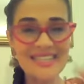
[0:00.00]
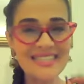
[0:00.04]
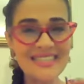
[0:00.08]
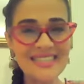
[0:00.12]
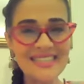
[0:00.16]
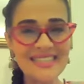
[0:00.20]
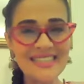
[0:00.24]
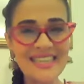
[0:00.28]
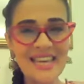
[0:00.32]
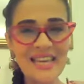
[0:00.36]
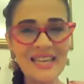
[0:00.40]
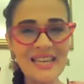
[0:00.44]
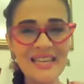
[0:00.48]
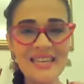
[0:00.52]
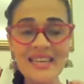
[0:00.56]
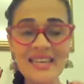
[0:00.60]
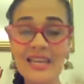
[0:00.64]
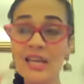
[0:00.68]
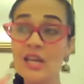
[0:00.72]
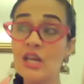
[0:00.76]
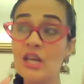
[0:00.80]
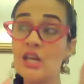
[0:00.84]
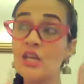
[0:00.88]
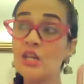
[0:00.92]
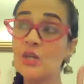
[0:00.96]
Until then,
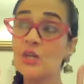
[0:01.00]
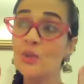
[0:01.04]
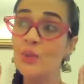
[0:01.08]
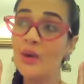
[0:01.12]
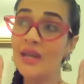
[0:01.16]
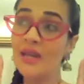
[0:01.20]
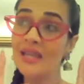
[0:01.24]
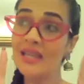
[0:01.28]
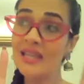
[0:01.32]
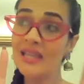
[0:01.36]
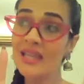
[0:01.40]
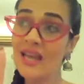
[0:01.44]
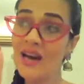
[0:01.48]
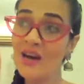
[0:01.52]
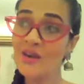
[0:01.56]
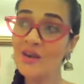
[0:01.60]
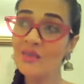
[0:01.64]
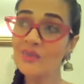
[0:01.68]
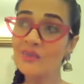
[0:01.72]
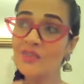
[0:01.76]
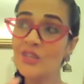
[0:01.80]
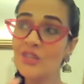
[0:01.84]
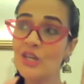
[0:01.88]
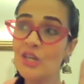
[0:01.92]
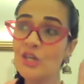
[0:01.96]
you are
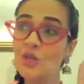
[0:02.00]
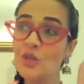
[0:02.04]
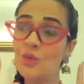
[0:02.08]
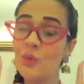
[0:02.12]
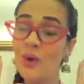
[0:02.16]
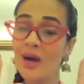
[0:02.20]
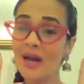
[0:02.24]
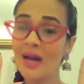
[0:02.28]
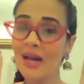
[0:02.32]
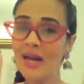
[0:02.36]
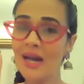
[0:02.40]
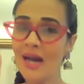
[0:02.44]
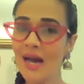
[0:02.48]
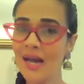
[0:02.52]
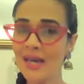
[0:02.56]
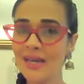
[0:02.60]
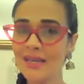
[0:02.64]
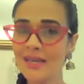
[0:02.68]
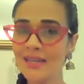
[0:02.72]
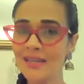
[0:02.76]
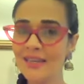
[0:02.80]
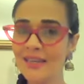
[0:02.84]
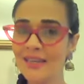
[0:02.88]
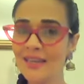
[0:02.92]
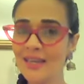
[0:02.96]
loved, you are
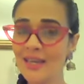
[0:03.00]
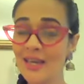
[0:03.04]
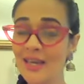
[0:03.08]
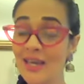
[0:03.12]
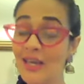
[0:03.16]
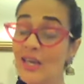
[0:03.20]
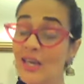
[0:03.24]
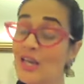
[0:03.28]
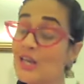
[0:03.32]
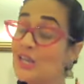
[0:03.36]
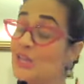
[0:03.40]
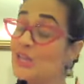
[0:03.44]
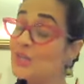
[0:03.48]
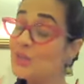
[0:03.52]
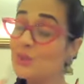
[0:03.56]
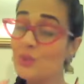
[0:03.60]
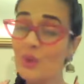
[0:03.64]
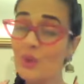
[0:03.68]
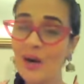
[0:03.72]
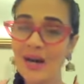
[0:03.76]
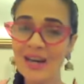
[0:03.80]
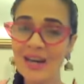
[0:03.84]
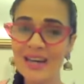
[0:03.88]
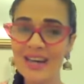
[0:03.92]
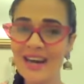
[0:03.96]
guided,
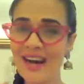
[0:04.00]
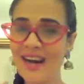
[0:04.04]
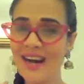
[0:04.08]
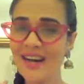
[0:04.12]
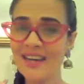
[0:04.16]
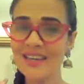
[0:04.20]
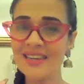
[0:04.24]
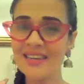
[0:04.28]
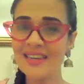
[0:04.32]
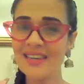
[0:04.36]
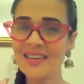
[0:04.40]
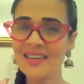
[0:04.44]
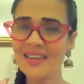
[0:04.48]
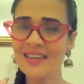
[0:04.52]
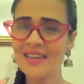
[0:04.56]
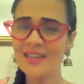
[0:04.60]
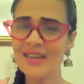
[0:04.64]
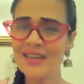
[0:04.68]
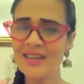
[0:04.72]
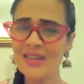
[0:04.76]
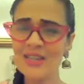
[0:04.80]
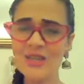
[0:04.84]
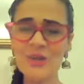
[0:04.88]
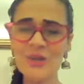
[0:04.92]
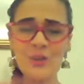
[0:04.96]
you are guarded,
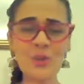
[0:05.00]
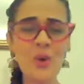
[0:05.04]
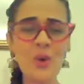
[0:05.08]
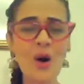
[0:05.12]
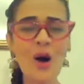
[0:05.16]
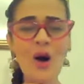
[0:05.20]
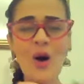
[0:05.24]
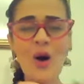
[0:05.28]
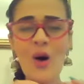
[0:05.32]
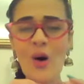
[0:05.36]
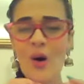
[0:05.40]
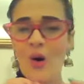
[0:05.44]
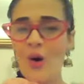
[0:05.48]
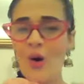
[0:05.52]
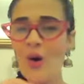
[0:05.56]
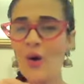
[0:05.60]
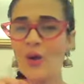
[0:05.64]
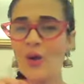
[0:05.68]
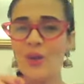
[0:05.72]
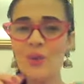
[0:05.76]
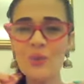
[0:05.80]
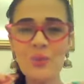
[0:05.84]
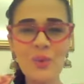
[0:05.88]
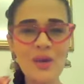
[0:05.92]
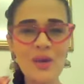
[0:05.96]
you are
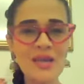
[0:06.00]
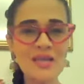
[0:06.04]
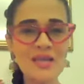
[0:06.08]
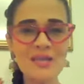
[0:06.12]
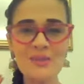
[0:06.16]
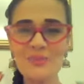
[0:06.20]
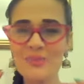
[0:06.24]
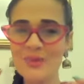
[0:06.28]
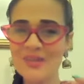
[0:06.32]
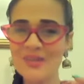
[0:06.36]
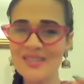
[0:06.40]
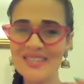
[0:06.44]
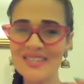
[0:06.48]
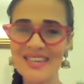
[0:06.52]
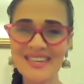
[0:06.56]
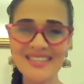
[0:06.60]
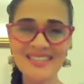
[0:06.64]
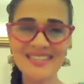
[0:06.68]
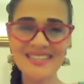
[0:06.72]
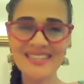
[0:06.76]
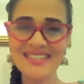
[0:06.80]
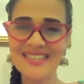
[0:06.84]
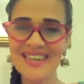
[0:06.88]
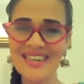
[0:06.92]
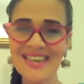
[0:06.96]
always
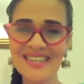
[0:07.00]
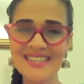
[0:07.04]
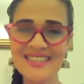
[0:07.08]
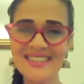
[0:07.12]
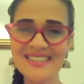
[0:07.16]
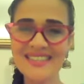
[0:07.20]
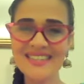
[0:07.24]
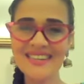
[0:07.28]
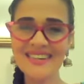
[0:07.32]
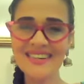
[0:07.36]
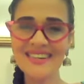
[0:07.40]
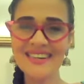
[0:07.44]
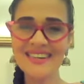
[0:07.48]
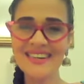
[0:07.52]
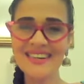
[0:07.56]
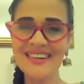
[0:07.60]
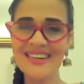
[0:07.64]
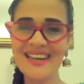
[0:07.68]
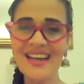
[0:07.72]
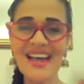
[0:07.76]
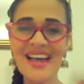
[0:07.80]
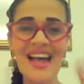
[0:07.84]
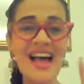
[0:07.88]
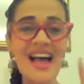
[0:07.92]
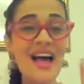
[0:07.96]
protected, Cancer.
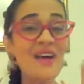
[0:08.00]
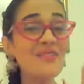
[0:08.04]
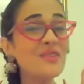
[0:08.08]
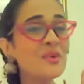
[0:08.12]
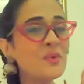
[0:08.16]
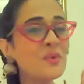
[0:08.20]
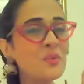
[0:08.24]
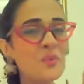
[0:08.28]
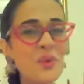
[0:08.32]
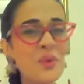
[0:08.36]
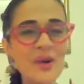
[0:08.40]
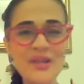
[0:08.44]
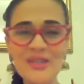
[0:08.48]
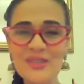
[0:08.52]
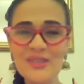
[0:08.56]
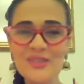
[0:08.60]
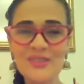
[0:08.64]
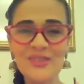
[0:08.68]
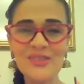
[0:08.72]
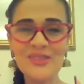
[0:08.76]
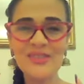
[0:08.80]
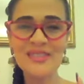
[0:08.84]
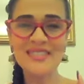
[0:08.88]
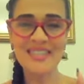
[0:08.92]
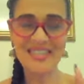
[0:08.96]
Have a
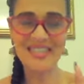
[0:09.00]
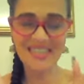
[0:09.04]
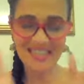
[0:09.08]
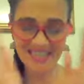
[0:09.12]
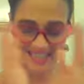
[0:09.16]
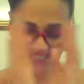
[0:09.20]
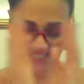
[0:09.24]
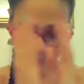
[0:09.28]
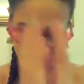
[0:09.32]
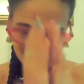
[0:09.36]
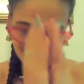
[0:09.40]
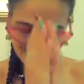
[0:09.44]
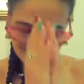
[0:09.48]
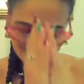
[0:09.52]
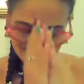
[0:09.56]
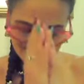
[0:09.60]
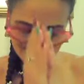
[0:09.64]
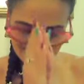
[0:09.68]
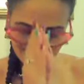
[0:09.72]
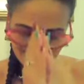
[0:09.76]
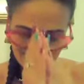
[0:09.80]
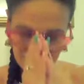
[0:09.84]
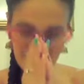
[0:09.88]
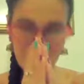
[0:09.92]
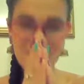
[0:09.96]
wonderful day.
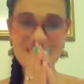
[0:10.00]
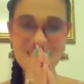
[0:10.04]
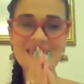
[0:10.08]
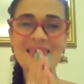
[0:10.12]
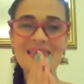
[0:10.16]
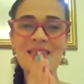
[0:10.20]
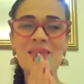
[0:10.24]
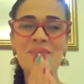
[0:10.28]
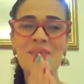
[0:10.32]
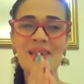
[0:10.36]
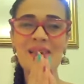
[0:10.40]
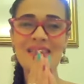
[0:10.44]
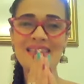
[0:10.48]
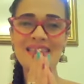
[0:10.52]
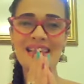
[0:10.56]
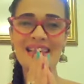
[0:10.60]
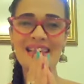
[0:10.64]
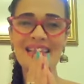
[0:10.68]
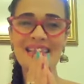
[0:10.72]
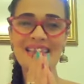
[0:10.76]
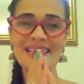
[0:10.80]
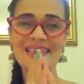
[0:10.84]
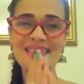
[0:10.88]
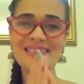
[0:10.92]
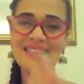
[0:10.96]
Namaste, my
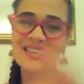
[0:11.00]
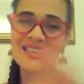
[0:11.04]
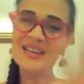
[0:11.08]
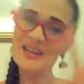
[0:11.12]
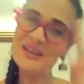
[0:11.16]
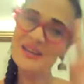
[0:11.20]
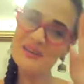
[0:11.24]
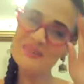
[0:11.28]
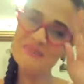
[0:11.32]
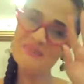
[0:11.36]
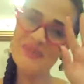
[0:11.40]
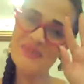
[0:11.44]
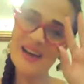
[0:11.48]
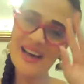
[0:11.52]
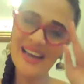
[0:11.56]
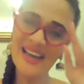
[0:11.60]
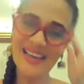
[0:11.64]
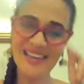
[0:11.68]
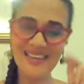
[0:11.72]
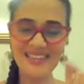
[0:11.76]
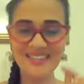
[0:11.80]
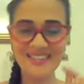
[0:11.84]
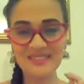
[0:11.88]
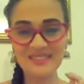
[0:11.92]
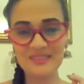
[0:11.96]
darlings.
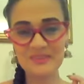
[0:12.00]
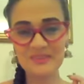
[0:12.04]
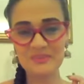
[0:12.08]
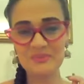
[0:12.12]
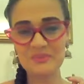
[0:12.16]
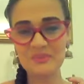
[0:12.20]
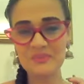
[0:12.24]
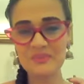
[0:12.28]
Bye.